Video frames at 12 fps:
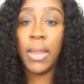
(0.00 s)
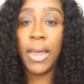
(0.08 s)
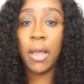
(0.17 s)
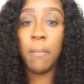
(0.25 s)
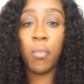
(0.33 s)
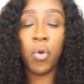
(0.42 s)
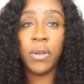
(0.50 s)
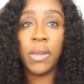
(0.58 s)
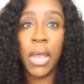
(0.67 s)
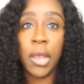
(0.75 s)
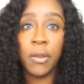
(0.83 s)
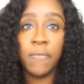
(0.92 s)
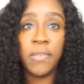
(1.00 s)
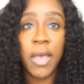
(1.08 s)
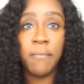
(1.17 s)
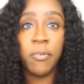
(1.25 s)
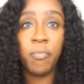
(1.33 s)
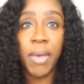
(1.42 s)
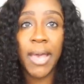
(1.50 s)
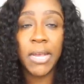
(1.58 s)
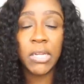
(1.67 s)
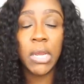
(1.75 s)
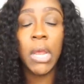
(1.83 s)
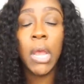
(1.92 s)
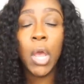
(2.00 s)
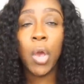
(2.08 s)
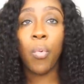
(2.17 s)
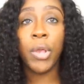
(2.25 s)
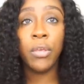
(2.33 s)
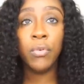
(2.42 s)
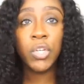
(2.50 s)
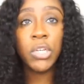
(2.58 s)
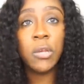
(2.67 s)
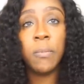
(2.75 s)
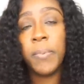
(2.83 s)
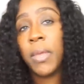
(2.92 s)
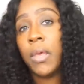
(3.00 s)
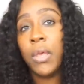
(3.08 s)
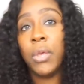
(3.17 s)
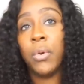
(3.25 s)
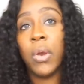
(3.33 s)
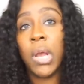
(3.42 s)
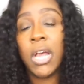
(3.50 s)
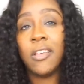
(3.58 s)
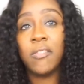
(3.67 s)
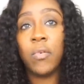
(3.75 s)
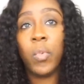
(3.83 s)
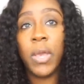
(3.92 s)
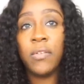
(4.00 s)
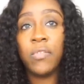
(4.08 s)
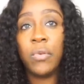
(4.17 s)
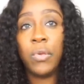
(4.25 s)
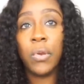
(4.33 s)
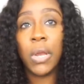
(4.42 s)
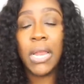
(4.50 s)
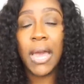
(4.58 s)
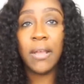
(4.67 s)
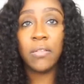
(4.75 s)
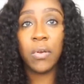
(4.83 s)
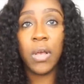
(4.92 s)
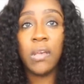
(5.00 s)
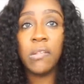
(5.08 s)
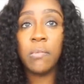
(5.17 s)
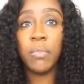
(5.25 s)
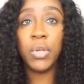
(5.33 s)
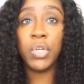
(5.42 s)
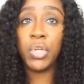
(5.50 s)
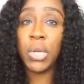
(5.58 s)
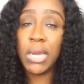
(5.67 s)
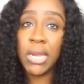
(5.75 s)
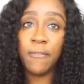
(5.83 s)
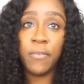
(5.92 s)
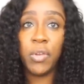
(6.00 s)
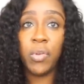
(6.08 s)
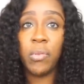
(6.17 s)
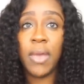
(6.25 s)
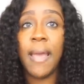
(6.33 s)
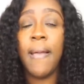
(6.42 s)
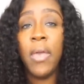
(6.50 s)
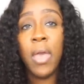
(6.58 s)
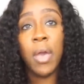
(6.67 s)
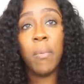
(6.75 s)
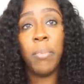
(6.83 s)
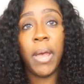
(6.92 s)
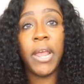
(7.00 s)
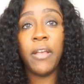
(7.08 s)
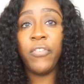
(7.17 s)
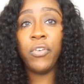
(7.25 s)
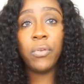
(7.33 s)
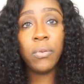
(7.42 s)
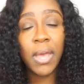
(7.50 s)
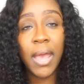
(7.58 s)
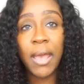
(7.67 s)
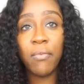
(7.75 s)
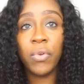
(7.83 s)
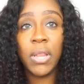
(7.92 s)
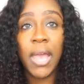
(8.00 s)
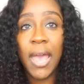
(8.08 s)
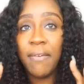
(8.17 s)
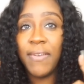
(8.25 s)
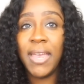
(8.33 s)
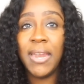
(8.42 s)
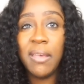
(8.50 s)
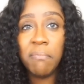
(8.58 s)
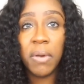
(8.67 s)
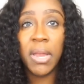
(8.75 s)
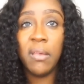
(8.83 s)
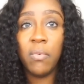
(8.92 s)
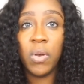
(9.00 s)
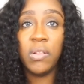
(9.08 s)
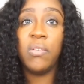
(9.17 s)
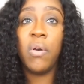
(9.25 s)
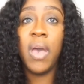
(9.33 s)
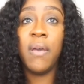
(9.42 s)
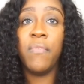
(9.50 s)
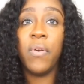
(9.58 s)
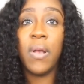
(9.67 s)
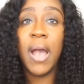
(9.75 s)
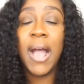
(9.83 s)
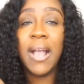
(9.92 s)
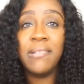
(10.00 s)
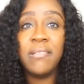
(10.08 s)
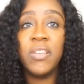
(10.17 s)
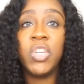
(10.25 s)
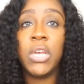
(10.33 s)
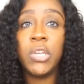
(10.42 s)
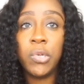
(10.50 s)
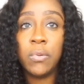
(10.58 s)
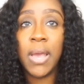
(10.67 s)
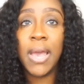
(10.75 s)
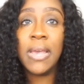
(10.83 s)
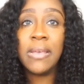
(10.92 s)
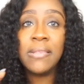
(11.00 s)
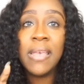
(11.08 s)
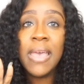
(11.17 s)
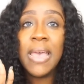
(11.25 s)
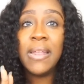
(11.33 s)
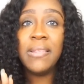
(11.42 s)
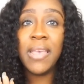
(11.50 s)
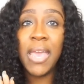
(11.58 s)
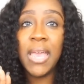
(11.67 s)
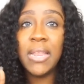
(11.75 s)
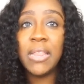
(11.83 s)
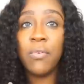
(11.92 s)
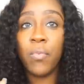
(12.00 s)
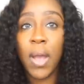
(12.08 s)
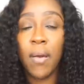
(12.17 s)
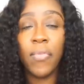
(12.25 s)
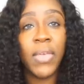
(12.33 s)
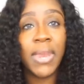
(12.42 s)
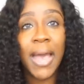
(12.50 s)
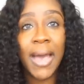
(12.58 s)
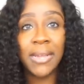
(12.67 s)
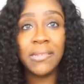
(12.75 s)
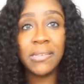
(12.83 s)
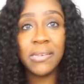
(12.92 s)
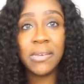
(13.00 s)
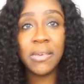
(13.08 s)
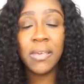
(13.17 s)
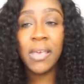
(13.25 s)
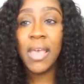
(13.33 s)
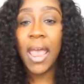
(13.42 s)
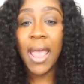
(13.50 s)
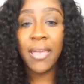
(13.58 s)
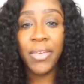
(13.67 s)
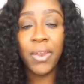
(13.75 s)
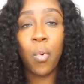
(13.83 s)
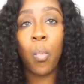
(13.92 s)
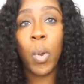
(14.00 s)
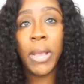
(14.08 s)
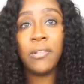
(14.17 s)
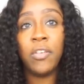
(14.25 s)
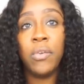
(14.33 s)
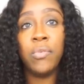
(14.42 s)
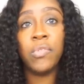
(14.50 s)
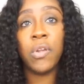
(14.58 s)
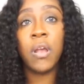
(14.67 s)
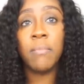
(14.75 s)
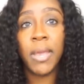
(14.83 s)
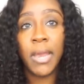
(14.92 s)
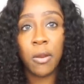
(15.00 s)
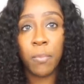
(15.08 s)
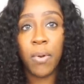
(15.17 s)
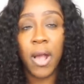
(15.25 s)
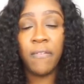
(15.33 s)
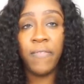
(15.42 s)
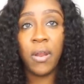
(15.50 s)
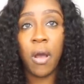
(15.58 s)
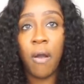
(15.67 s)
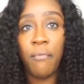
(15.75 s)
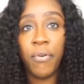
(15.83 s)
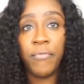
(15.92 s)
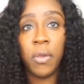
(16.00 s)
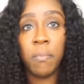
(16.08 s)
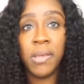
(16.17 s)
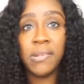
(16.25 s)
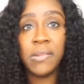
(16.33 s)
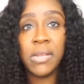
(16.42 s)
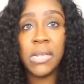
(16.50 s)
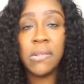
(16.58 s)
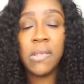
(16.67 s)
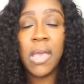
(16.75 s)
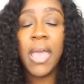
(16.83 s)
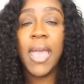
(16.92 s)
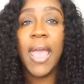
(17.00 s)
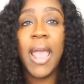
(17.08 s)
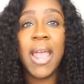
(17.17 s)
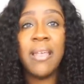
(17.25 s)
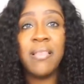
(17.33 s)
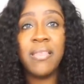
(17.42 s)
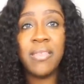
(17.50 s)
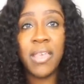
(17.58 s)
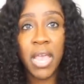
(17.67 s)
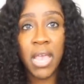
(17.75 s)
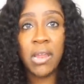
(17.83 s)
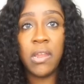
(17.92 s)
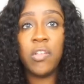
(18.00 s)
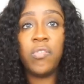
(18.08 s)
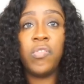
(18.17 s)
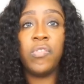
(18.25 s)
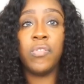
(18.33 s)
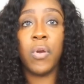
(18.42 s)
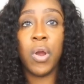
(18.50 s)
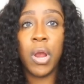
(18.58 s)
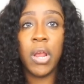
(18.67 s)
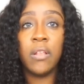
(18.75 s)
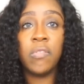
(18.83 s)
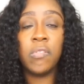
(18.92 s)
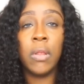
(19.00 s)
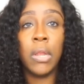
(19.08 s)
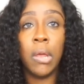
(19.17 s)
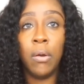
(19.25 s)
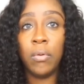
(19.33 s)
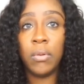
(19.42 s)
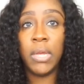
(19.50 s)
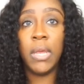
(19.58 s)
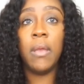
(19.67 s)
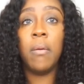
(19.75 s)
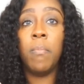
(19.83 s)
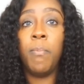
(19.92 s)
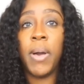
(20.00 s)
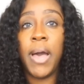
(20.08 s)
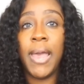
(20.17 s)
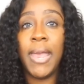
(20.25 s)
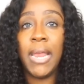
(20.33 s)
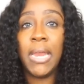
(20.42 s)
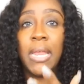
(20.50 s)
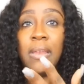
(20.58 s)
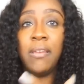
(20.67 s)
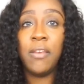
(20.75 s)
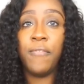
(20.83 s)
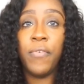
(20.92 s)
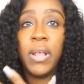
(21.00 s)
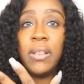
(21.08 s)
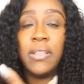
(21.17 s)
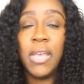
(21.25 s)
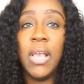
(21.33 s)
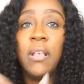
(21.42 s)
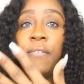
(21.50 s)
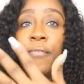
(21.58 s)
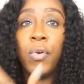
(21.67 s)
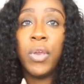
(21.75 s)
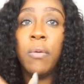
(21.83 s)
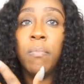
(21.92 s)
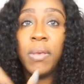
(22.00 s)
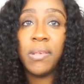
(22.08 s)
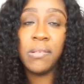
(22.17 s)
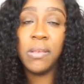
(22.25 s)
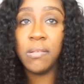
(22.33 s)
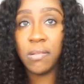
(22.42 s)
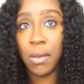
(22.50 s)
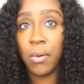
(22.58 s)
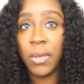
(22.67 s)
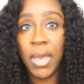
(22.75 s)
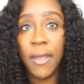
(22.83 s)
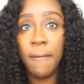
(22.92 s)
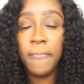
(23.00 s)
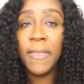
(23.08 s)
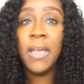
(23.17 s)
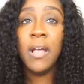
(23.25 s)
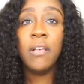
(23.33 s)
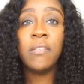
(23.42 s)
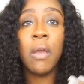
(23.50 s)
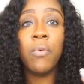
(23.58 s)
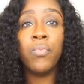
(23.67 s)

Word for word: like a more decorative type of packaging when you ship your custom wigs to your clients or customers. You can definitely do that. But if you do not really have any money whatsoever, I suggest you guys take the route that I took, and then wait till you start making a profit off of your business, and then start slowly buying different things for your business. Okay, so I